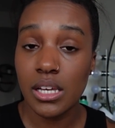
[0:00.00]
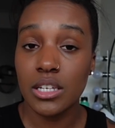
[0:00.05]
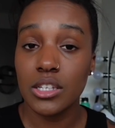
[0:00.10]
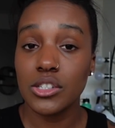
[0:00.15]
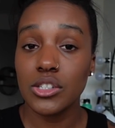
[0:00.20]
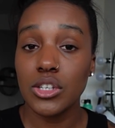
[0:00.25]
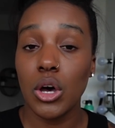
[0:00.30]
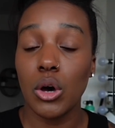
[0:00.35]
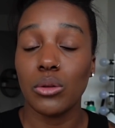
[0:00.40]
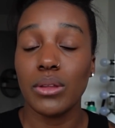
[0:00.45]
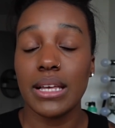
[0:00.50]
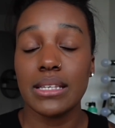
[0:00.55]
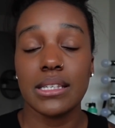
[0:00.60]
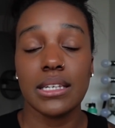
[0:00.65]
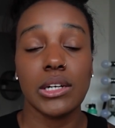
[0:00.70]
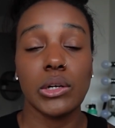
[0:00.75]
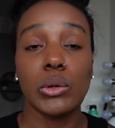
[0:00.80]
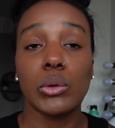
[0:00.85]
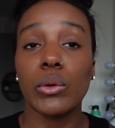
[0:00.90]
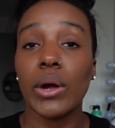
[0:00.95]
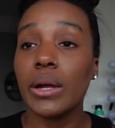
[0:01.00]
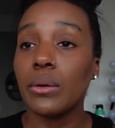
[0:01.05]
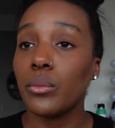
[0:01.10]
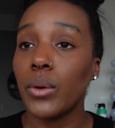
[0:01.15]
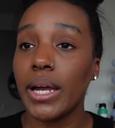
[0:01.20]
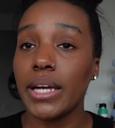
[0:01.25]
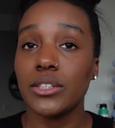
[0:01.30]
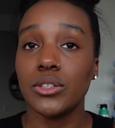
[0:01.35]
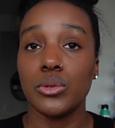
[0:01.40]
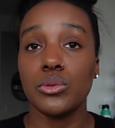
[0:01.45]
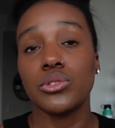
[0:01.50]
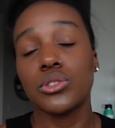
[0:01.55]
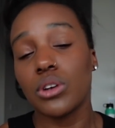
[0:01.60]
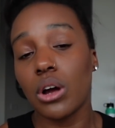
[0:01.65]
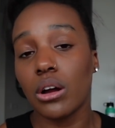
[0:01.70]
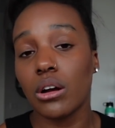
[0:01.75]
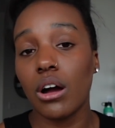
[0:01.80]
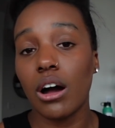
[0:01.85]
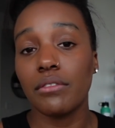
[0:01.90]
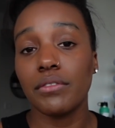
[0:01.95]
So that's a great way to
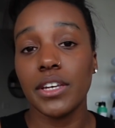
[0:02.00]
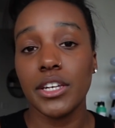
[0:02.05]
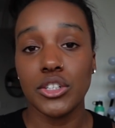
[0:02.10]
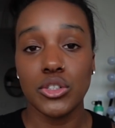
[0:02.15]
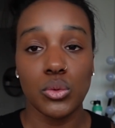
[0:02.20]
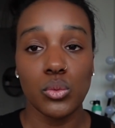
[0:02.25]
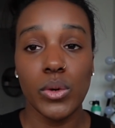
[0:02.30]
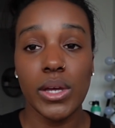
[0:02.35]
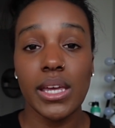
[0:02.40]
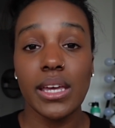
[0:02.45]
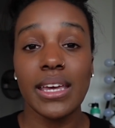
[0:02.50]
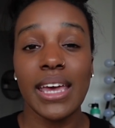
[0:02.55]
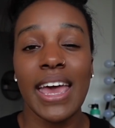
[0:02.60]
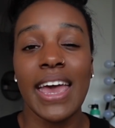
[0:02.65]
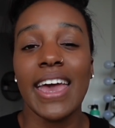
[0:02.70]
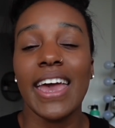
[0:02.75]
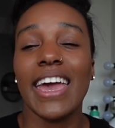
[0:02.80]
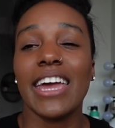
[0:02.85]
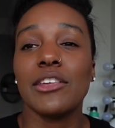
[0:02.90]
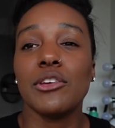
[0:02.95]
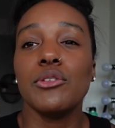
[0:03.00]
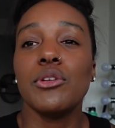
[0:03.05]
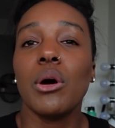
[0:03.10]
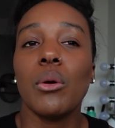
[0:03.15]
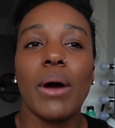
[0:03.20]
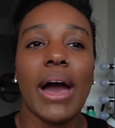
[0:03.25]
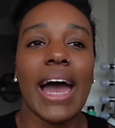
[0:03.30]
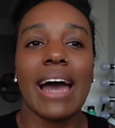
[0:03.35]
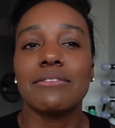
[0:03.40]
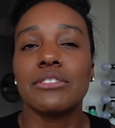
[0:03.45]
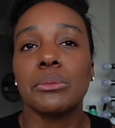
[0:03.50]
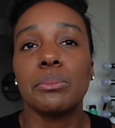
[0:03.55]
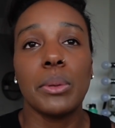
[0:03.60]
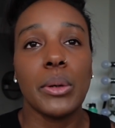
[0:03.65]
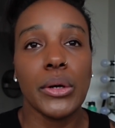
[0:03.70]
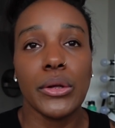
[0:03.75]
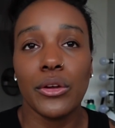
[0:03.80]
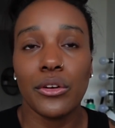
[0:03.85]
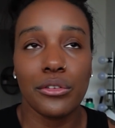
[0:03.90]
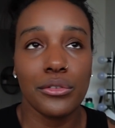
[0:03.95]
start off each week, and you don't have to
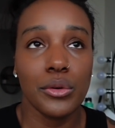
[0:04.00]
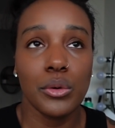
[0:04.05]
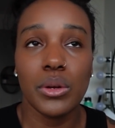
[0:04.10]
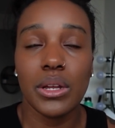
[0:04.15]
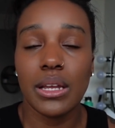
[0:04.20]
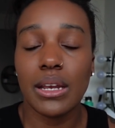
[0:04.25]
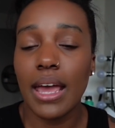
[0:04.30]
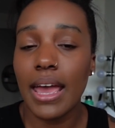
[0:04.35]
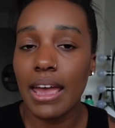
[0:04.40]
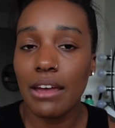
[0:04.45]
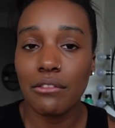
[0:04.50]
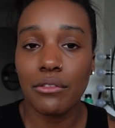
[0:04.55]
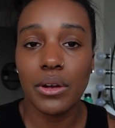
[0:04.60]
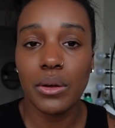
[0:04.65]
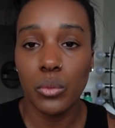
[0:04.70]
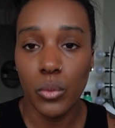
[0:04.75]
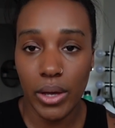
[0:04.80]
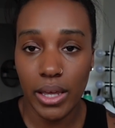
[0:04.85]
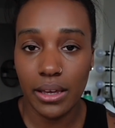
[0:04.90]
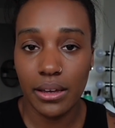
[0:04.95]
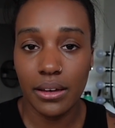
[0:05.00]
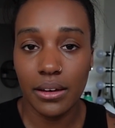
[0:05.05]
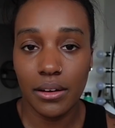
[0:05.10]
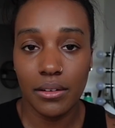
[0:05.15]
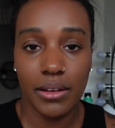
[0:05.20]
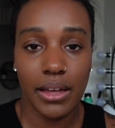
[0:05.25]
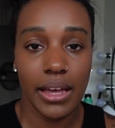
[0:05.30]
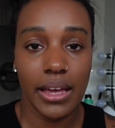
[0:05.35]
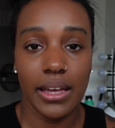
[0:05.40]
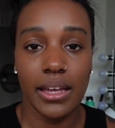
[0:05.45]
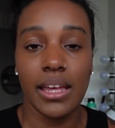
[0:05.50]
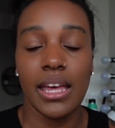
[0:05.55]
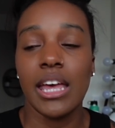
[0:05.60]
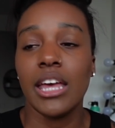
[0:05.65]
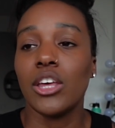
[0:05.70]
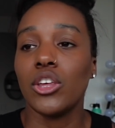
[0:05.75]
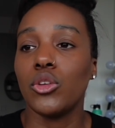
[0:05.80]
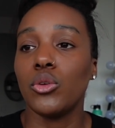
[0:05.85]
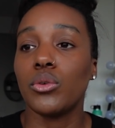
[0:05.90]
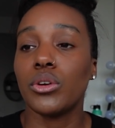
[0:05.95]
put your food in every week, okay?
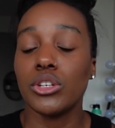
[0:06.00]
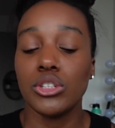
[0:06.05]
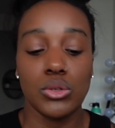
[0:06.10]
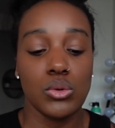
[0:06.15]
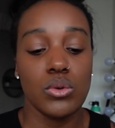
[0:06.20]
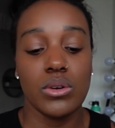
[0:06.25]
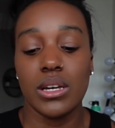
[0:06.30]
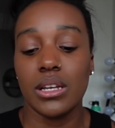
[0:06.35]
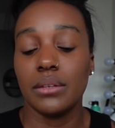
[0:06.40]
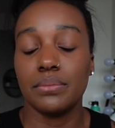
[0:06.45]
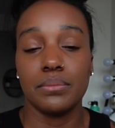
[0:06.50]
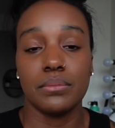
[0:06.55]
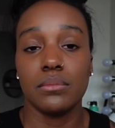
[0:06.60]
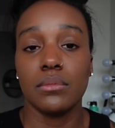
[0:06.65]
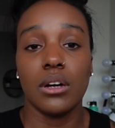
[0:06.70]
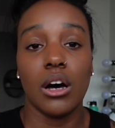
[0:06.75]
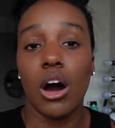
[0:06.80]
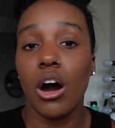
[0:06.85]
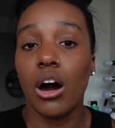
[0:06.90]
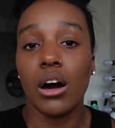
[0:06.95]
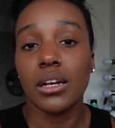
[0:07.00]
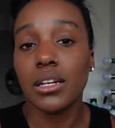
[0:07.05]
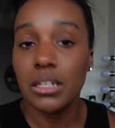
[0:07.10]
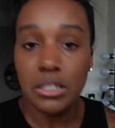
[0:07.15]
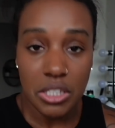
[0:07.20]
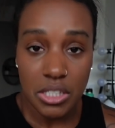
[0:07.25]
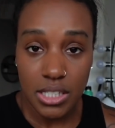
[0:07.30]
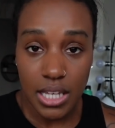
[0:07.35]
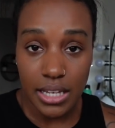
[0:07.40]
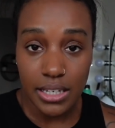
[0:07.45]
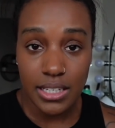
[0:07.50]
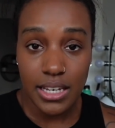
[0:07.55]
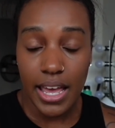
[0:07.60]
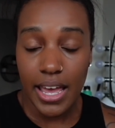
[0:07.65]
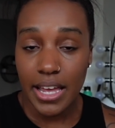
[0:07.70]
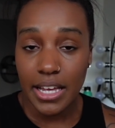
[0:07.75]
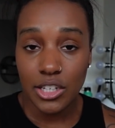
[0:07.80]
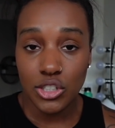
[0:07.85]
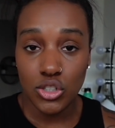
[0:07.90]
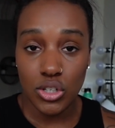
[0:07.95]
You can do it on a
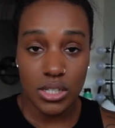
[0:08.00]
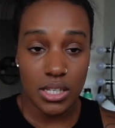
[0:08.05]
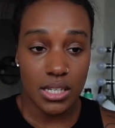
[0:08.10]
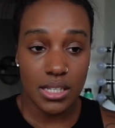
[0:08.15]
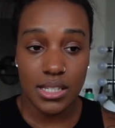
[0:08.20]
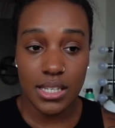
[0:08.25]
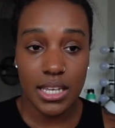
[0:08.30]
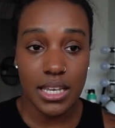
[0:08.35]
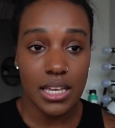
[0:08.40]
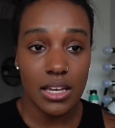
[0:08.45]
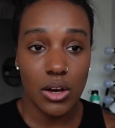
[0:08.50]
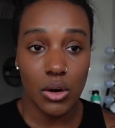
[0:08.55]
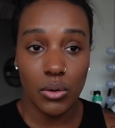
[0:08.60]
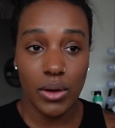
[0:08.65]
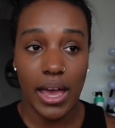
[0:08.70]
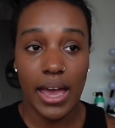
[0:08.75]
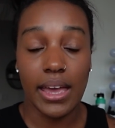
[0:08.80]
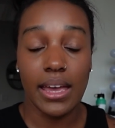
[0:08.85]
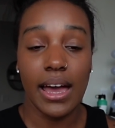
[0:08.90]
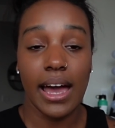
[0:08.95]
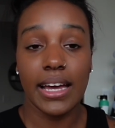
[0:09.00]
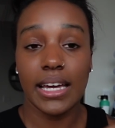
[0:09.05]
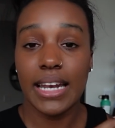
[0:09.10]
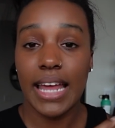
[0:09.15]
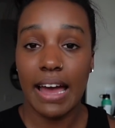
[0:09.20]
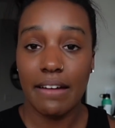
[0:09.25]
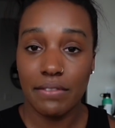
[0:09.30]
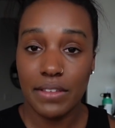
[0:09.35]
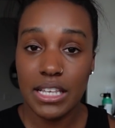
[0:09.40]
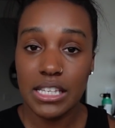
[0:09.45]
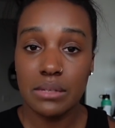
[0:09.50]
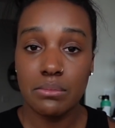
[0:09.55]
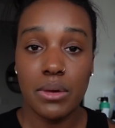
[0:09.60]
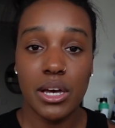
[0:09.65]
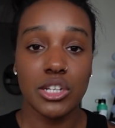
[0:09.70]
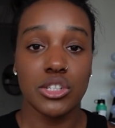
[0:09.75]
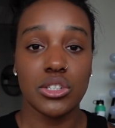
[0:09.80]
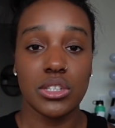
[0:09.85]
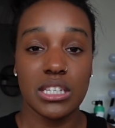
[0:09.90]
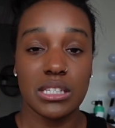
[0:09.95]
Sunday just to see, okay, I can have this
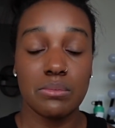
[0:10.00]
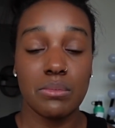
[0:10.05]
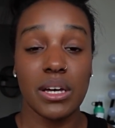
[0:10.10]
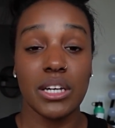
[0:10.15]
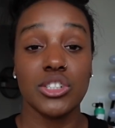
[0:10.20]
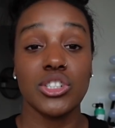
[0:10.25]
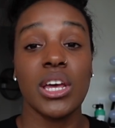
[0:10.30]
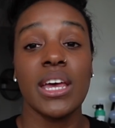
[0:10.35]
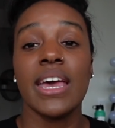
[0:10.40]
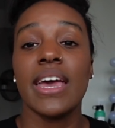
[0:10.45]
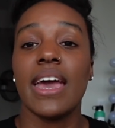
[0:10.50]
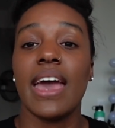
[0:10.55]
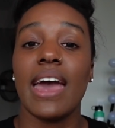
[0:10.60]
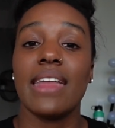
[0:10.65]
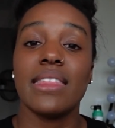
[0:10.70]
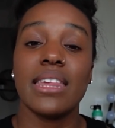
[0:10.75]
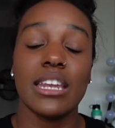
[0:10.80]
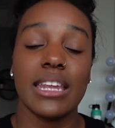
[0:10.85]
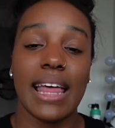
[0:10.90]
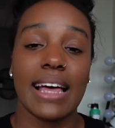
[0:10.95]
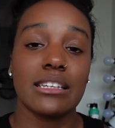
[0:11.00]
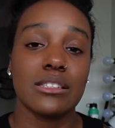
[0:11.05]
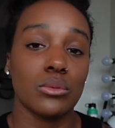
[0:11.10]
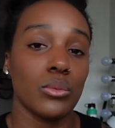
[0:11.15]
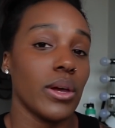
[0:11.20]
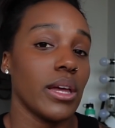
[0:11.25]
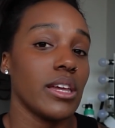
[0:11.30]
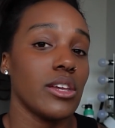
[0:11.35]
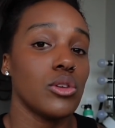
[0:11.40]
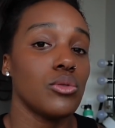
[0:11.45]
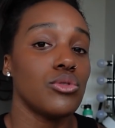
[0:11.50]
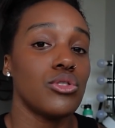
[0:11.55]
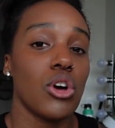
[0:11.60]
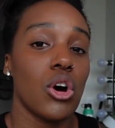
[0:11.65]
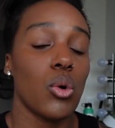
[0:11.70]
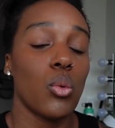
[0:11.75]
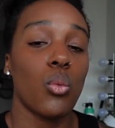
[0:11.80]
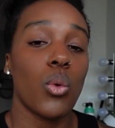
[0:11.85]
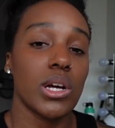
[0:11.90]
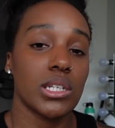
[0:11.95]
much, and then that's way you
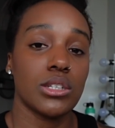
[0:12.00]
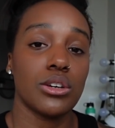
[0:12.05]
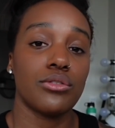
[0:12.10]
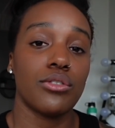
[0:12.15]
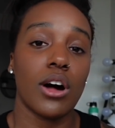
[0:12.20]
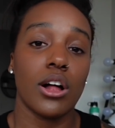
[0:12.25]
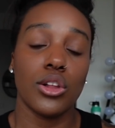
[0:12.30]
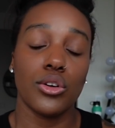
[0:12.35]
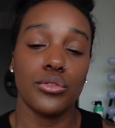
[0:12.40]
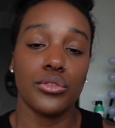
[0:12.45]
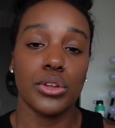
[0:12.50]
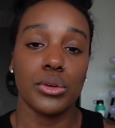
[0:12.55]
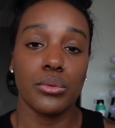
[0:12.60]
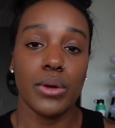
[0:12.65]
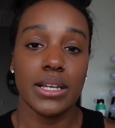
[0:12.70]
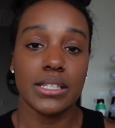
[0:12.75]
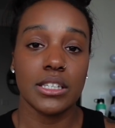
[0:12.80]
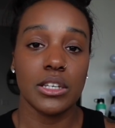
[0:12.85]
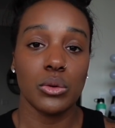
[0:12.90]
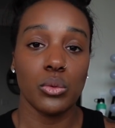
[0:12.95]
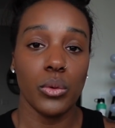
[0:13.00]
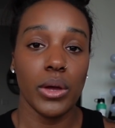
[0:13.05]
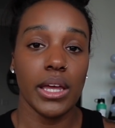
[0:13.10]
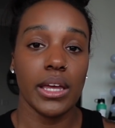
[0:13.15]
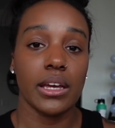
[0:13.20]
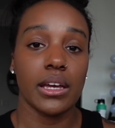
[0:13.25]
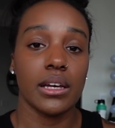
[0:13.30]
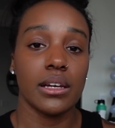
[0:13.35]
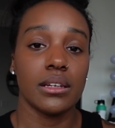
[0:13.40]
know what to follow for the rest of the week.